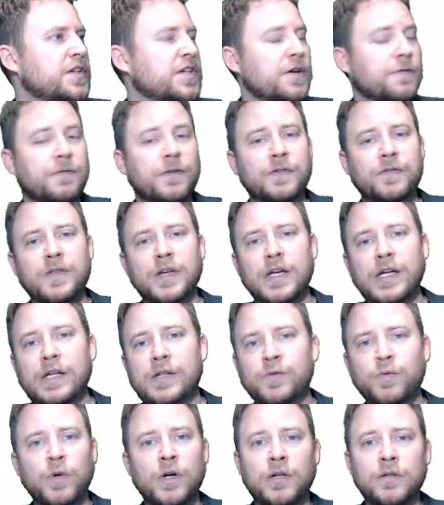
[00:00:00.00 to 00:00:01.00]
different
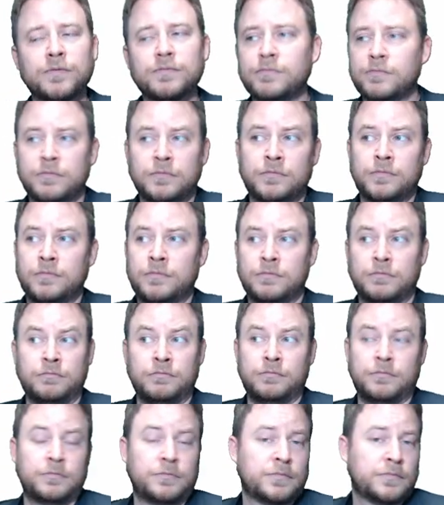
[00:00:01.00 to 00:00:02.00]
things? Well,
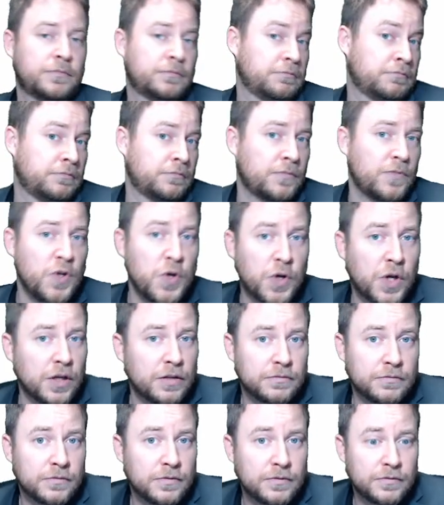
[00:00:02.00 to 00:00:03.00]
you
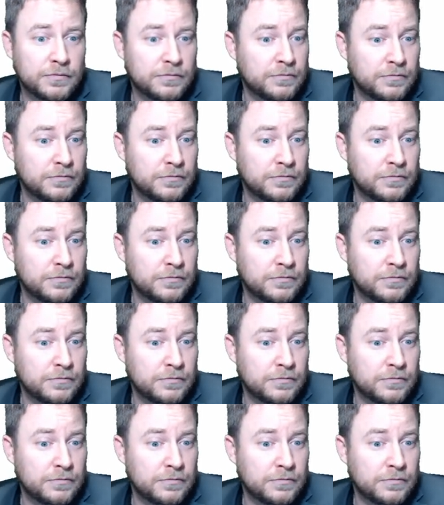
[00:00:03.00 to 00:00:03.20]
can